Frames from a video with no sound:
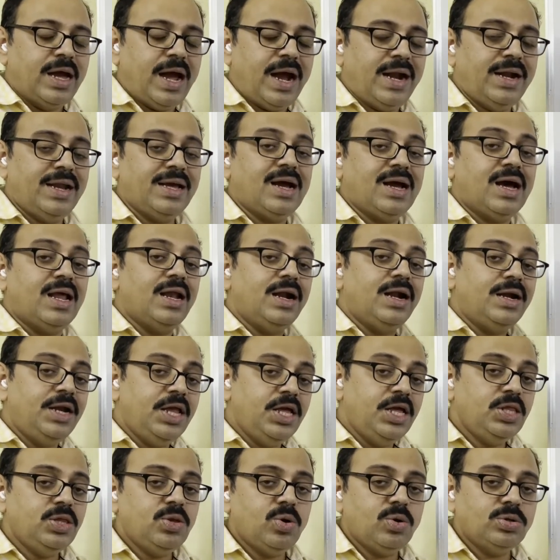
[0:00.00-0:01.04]
and
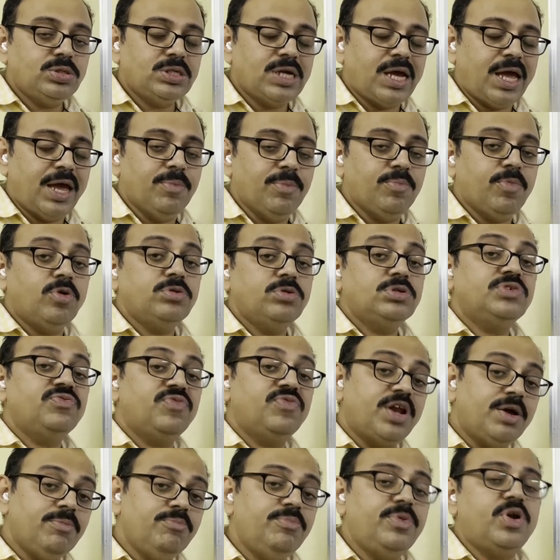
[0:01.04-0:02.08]
collecting those amounts
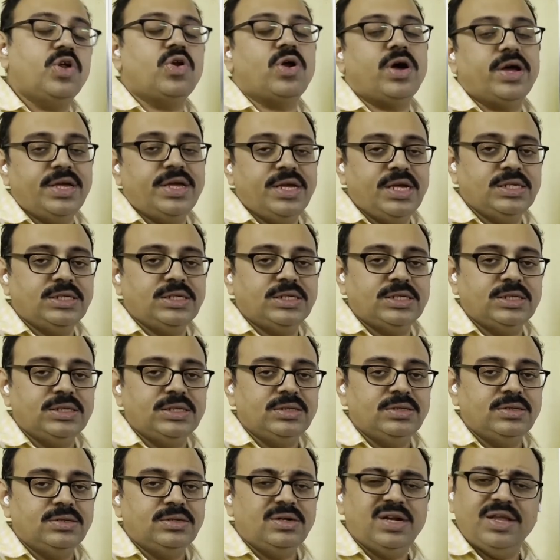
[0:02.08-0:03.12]
from
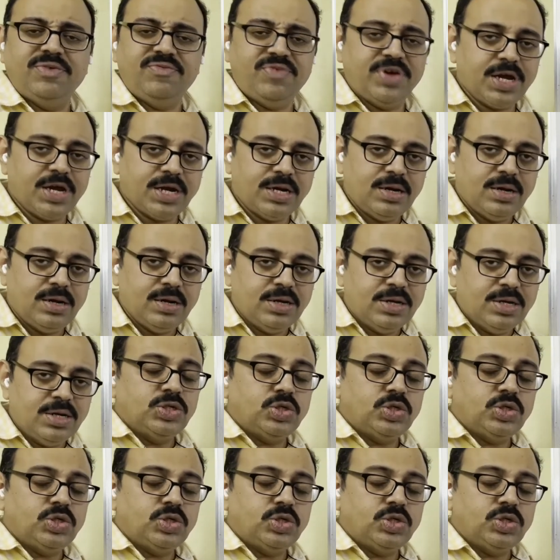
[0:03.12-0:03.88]
drawees, difficult.